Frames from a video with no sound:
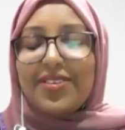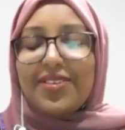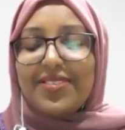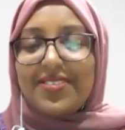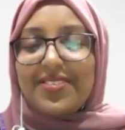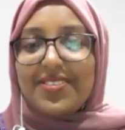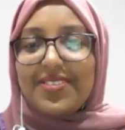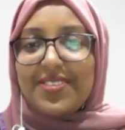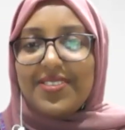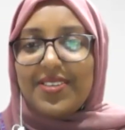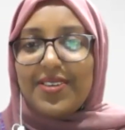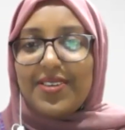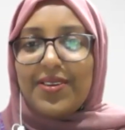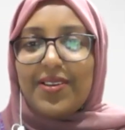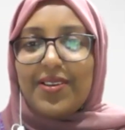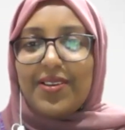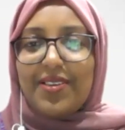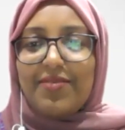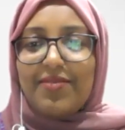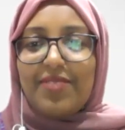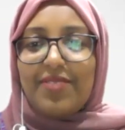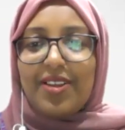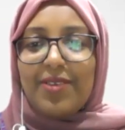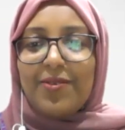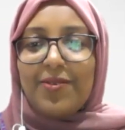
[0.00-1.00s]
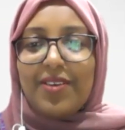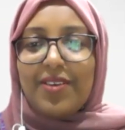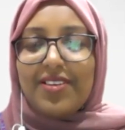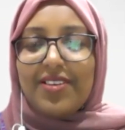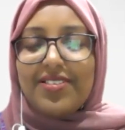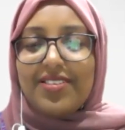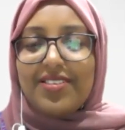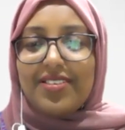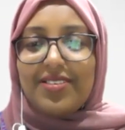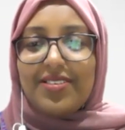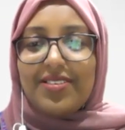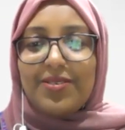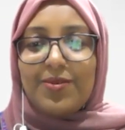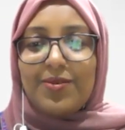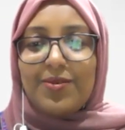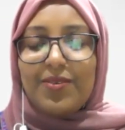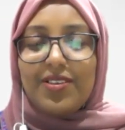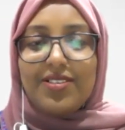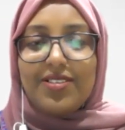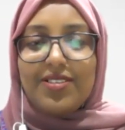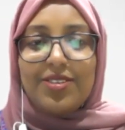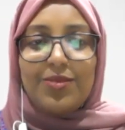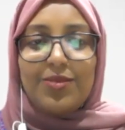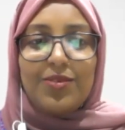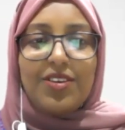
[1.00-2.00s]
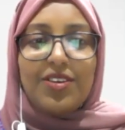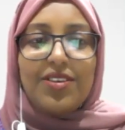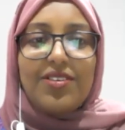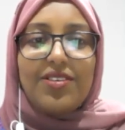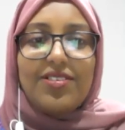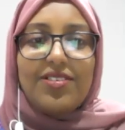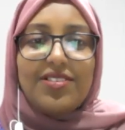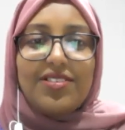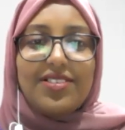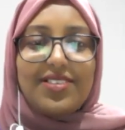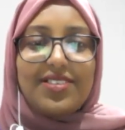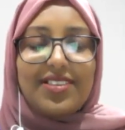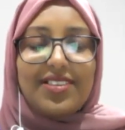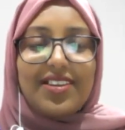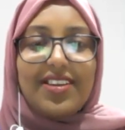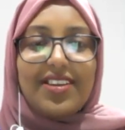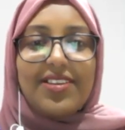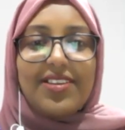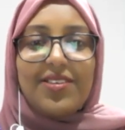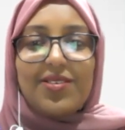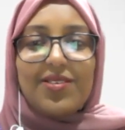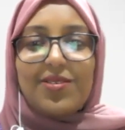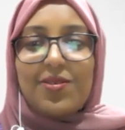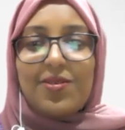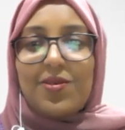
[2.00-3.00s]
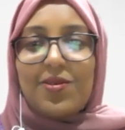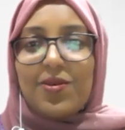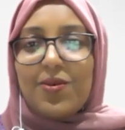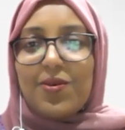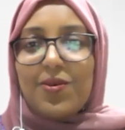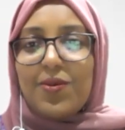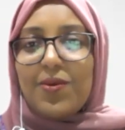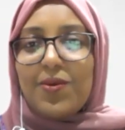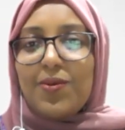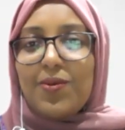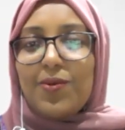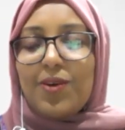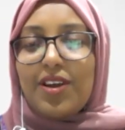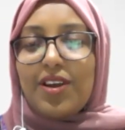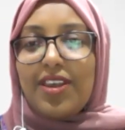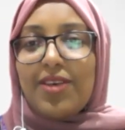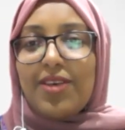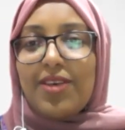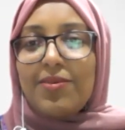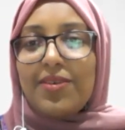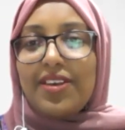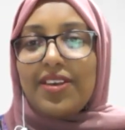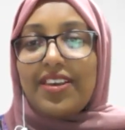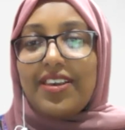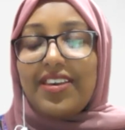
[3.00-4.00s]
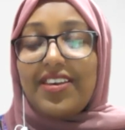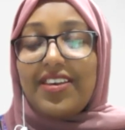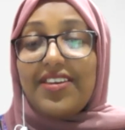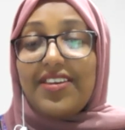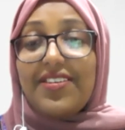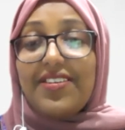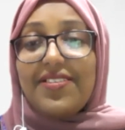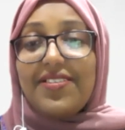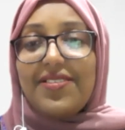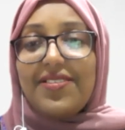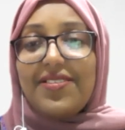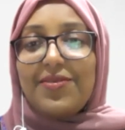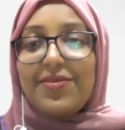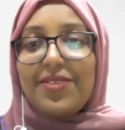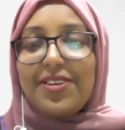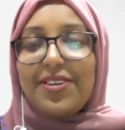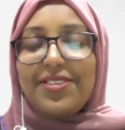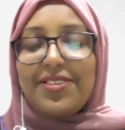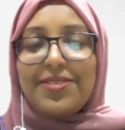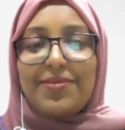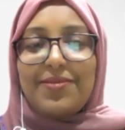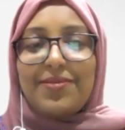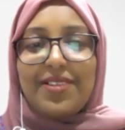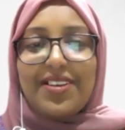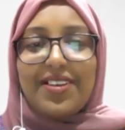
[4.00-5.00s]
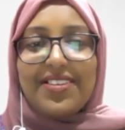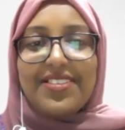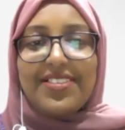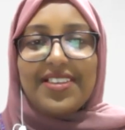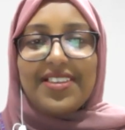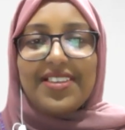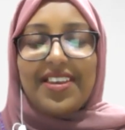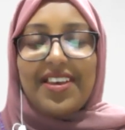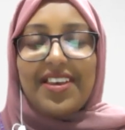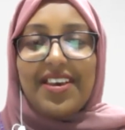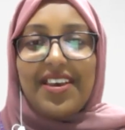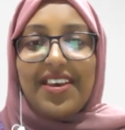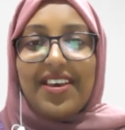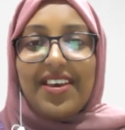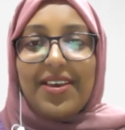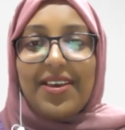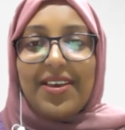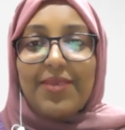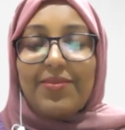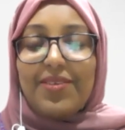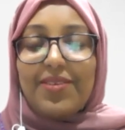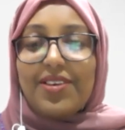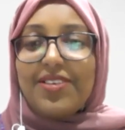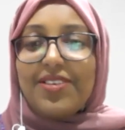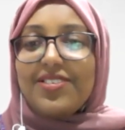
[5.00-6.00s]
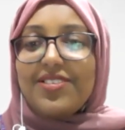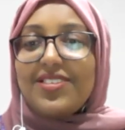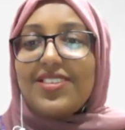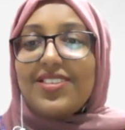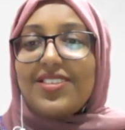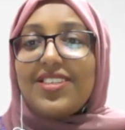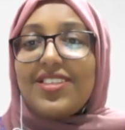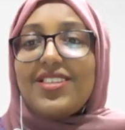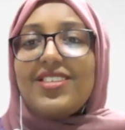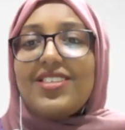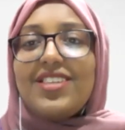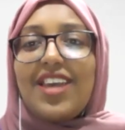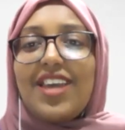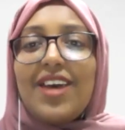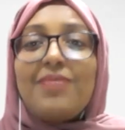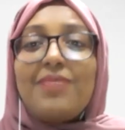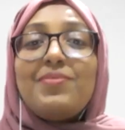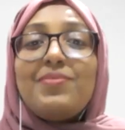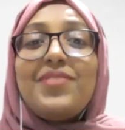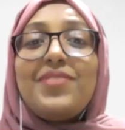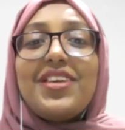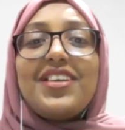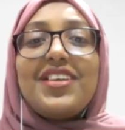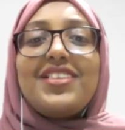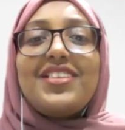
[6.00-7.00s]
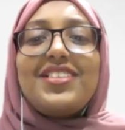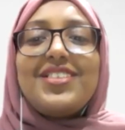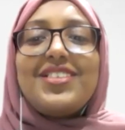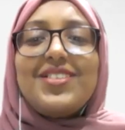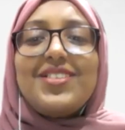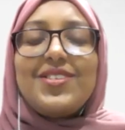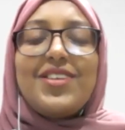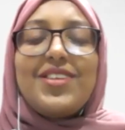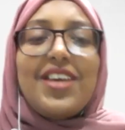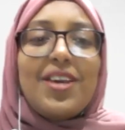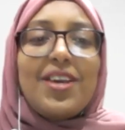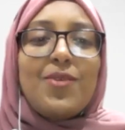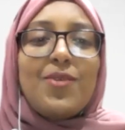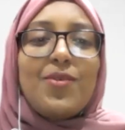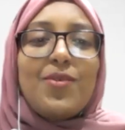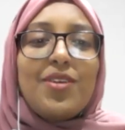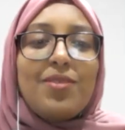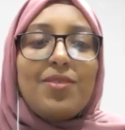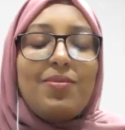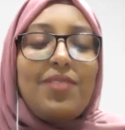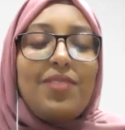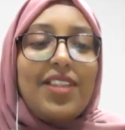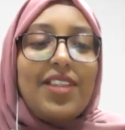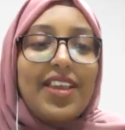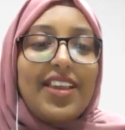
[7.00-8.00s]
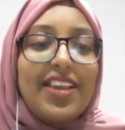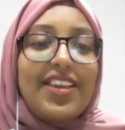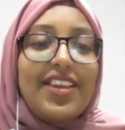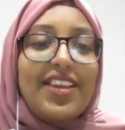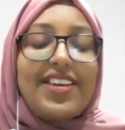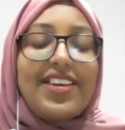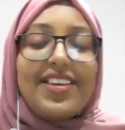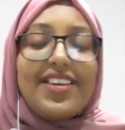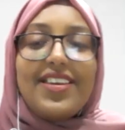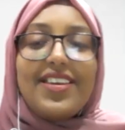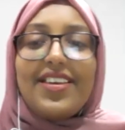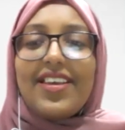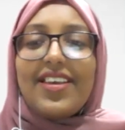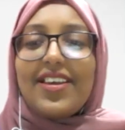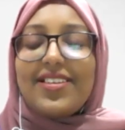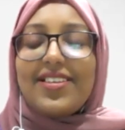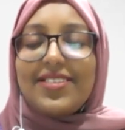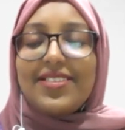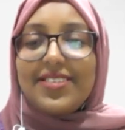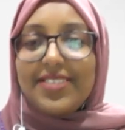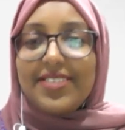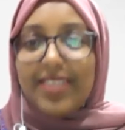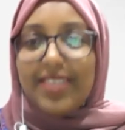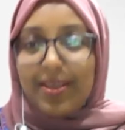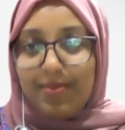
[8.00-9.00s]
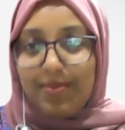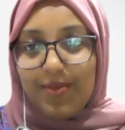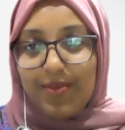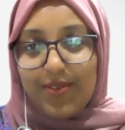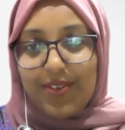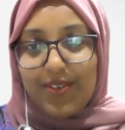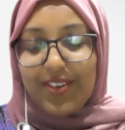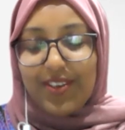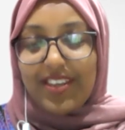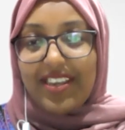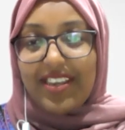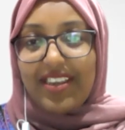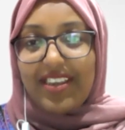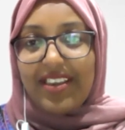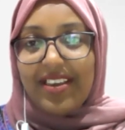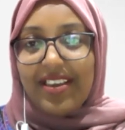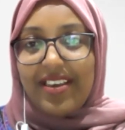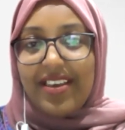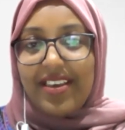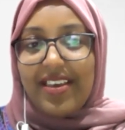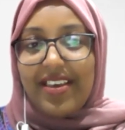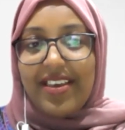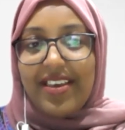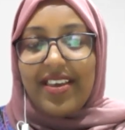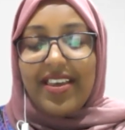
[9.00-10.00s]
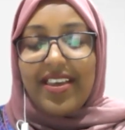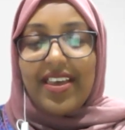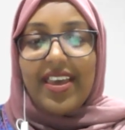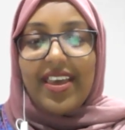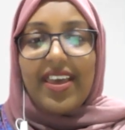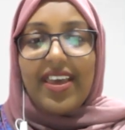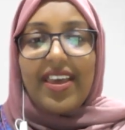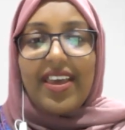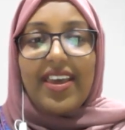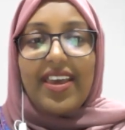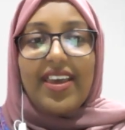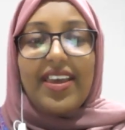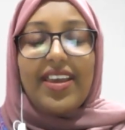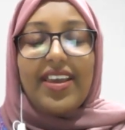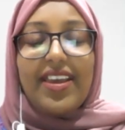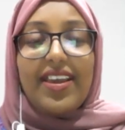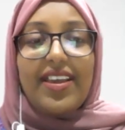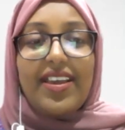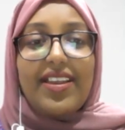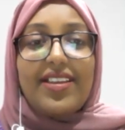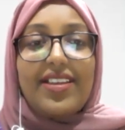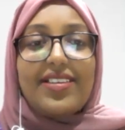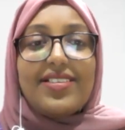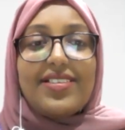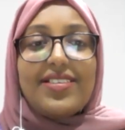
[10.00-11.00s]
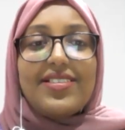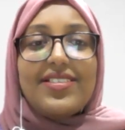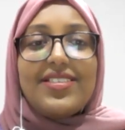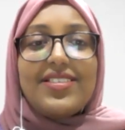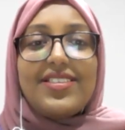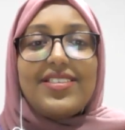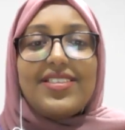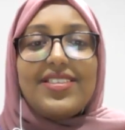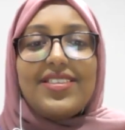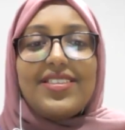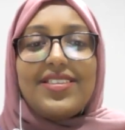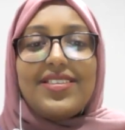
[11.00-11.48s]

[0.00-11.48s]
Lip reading: much, General Evaluator. Well, to be honest, I don't know why am I here in the first place. Because the champions today were playing a symphony. And